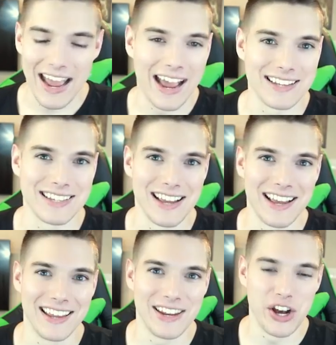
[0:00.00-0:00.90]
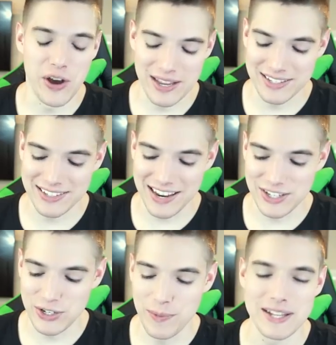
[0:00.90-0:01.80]
as
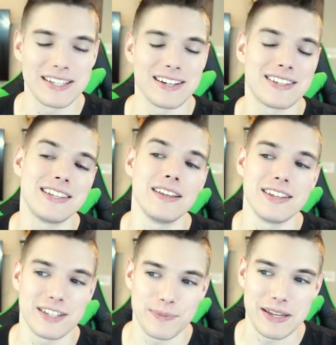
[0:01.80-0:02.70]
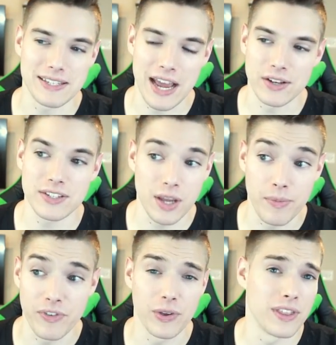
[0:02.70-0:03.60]
stupid as silly as this may sound to some
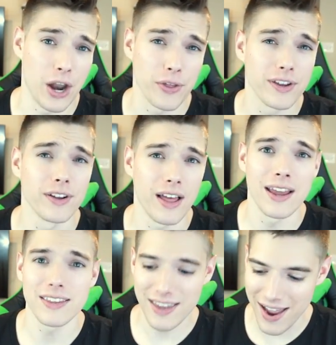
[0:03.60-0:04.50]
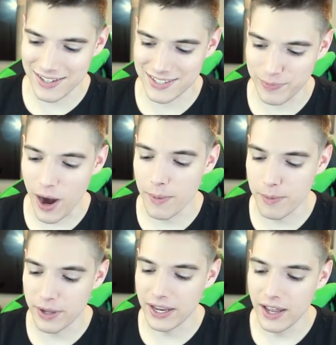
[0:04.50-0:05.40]
of you, and then other you're like, yes,
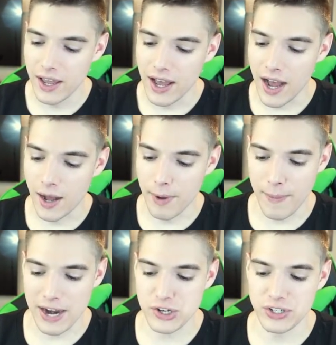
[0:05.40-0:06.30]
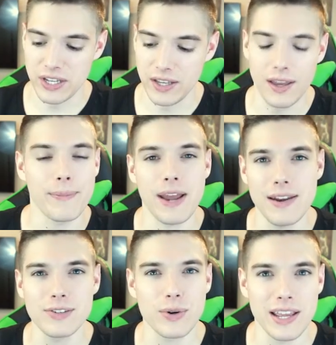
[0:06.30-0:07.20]
probably. I'm kind of sort